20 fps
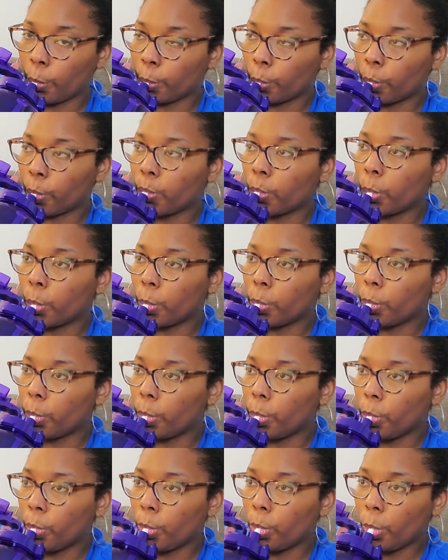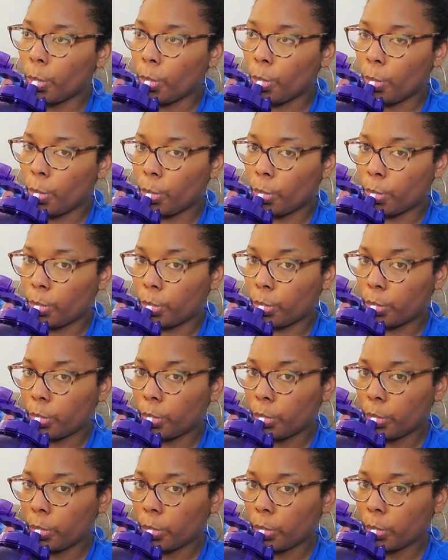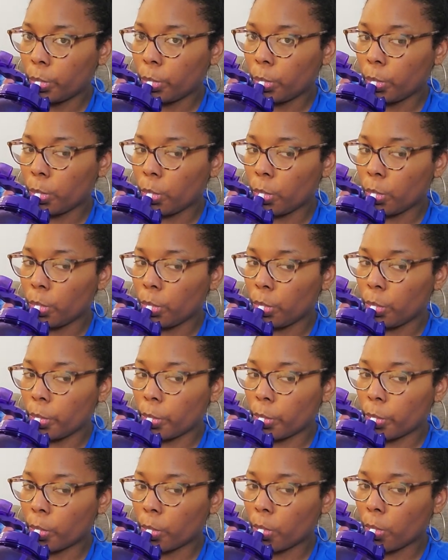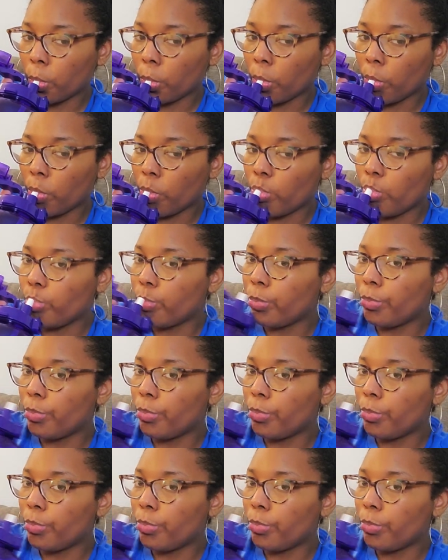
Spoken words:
(no one is talking)